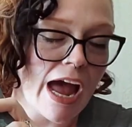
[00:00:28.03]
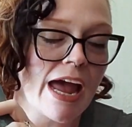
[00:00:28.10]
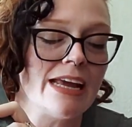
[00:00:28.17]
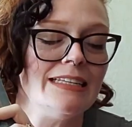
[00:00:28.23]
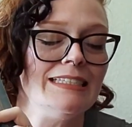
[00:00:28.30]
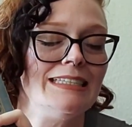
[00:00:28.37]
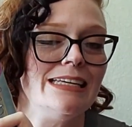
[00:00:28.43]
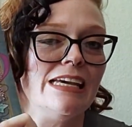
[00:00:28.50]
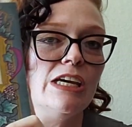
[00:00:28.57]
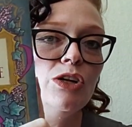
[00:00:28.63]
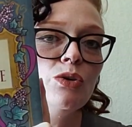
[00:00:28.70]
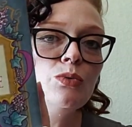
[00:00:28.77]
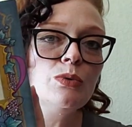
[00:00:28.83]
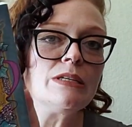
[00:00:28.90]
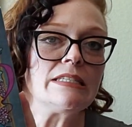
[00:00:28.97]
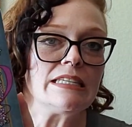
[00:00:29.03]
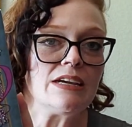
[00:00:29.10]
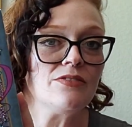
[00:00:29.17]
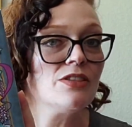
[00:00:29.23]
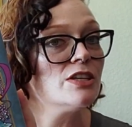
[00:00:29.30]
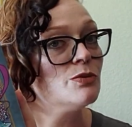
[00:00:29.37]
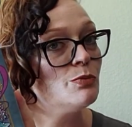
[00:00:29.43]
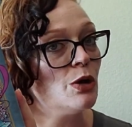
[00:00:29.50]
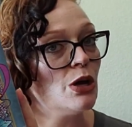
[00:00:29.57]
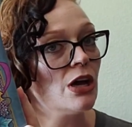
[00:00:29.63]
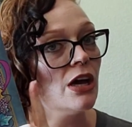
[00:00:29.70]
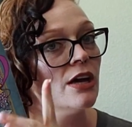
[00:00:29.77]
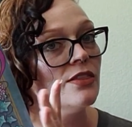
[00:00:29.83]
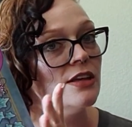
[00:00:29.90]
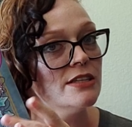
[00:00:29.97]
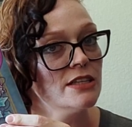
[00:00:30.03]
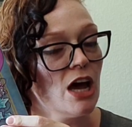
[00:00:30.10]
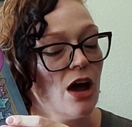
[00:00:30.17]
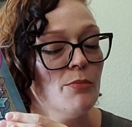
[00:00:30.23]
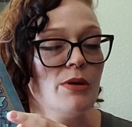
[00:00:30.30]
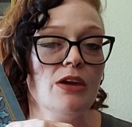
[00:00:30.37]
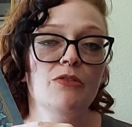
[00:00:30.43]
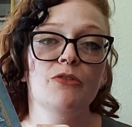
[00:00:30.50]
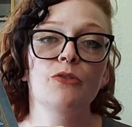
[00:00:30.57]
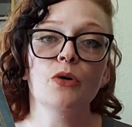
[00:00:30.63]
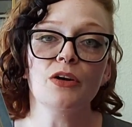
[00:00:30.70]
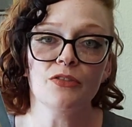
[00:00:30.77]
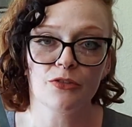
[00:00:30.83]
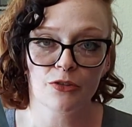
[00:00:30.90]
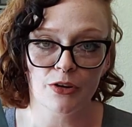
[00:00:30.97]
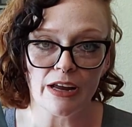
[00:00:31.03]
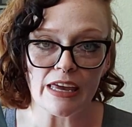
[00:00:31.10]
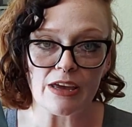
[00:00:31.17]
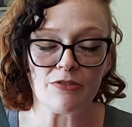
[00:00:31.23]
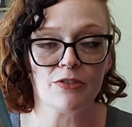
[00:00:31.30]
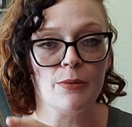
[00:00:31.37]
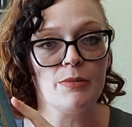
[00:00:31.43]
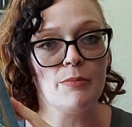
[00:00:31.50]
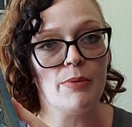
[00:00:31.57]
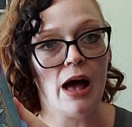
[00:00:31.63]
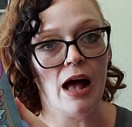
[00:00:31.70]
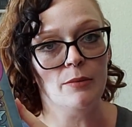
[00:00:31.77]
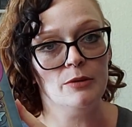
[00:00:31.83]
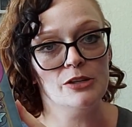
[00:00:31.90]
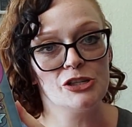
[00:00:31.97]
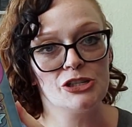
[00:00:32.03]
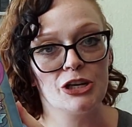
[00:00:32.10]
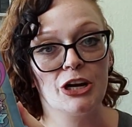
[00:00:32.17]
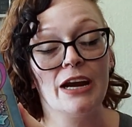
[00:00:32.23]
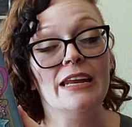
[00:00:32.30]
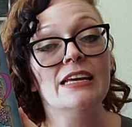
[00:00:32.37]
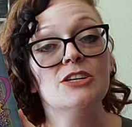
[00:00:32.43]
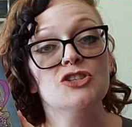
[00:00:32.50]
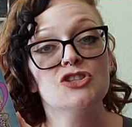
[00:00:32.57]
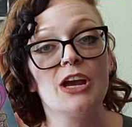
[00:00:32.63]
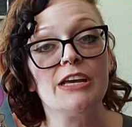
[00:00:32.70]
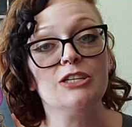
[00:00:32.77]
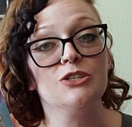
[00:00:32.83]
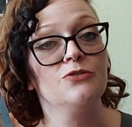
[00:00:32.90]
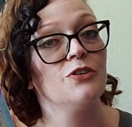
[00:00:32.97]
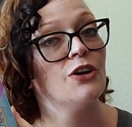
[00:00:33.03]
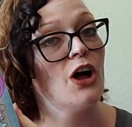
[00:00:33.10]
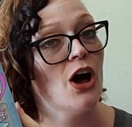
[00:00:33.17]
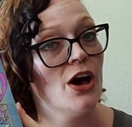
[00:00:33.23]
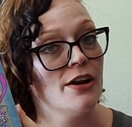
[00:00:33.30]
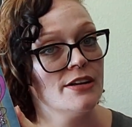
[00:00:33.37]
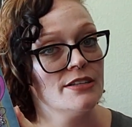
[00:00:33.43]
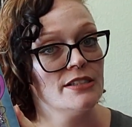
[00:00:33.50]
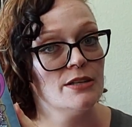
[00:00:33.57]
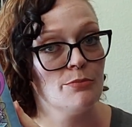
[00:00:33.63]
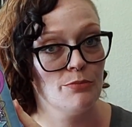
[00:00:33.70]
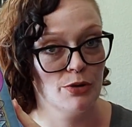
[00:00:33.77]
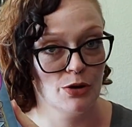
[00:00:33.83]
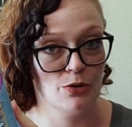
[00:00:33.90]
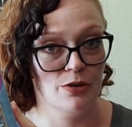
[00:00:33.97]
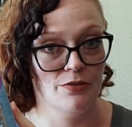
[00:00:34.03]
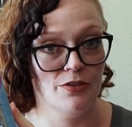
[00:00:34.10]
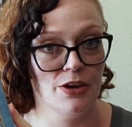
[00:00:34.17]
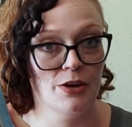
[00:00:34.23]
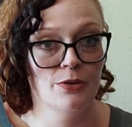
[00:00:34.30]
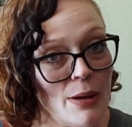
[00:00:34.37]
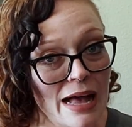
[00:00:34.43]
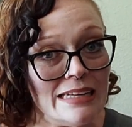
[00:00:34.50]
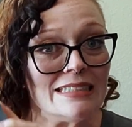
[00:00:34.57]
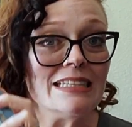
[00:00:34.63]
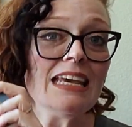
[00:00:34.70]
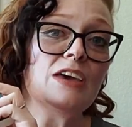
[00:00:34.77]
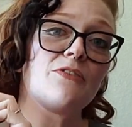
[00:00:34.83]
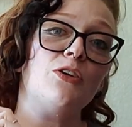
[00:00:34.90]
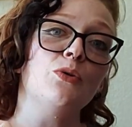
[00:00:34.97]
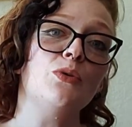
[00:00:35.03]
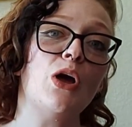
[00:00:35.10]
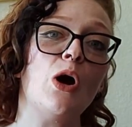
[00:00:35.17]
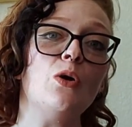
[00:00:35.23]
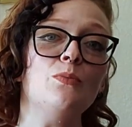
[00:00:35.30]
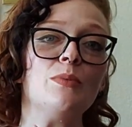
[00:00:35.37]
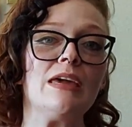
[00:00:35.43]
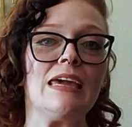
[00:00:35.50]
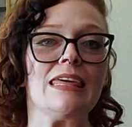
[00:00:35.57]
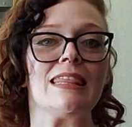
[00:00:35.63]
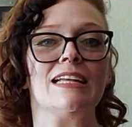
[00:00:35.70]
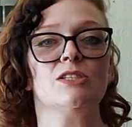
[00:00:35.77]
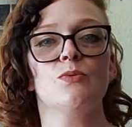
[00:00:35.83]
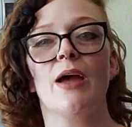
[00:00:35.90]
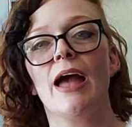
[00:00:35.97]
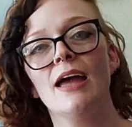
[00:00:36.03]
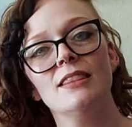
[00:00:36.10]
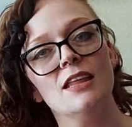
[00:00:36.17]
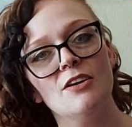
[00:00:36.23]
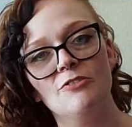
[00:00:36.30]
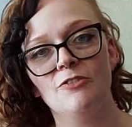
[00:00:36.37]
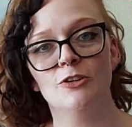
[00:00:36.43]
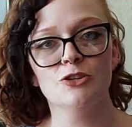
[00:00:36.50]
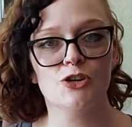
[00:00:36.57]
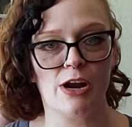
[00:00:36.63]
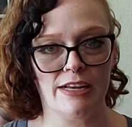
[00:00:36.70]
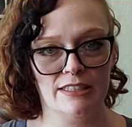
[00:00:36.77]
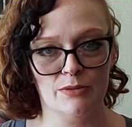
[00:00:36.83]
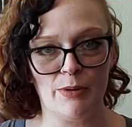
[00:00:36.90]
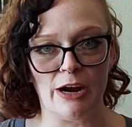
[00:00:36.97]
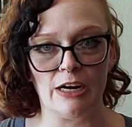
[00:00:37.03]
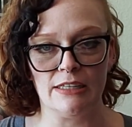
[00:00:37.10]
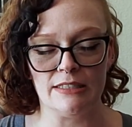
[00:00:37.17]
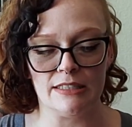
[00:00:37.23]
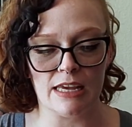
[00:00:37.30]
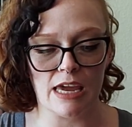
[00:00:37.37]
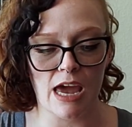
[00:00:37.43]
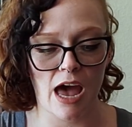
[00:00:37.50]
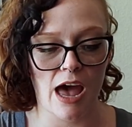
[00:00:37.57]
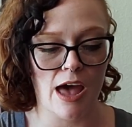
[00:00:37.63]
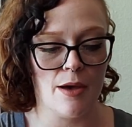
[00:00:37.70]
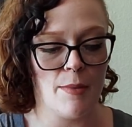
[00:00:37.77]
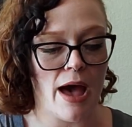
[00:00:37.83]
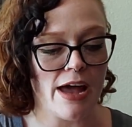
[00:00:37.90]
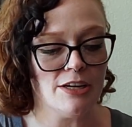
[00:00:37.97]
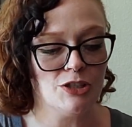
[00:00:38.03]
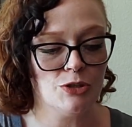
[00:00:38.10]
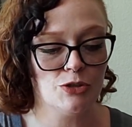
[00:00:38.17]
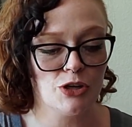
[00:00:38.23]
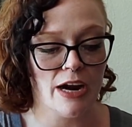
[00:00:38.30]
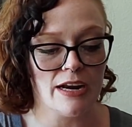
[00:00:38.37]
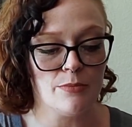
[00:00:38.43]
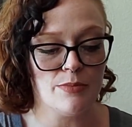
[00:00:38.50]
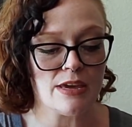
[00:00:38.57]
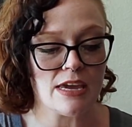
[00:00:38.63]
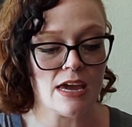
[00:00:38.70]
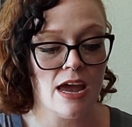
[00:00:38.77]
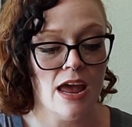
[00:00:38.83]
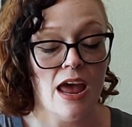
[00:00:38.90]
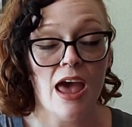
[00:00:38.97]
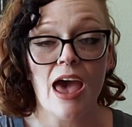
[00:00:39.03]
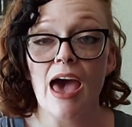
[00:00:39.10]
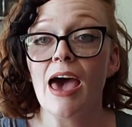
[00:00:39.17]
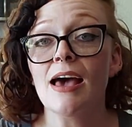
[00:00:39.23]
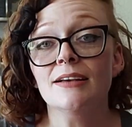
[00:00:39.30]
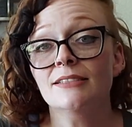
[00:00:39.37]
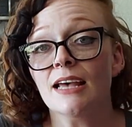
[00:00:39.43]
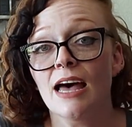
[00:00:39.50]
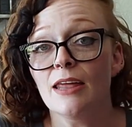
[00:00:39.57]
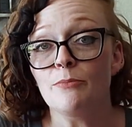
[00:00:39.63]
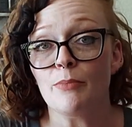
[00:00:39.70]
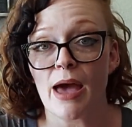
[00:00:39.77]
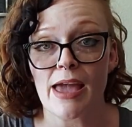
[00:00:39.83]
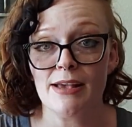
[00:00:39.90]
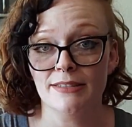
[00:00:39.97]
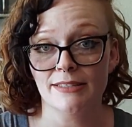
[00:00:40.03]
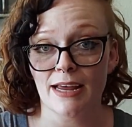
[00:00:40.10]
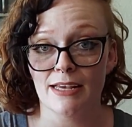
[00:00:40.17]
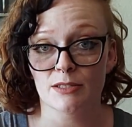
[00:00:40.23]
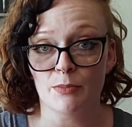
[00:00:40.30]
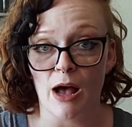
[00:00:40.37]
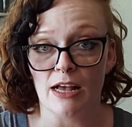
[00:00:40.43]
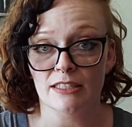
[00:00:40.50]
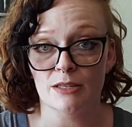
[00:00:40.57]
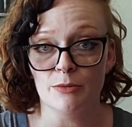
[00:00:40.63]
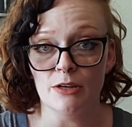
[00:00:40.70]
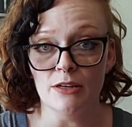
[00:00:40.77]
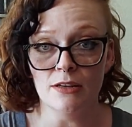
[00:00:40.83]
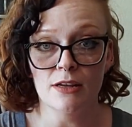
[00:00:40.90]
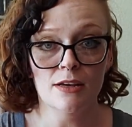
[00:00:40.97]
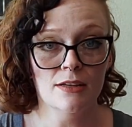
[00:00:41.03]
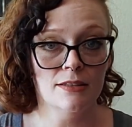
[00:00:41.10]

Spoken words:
I did receive this copy for free from the publisher in exchange for an honest book review. But if you know me, that's why I love full transparency. I do try to be as unbiased as possible.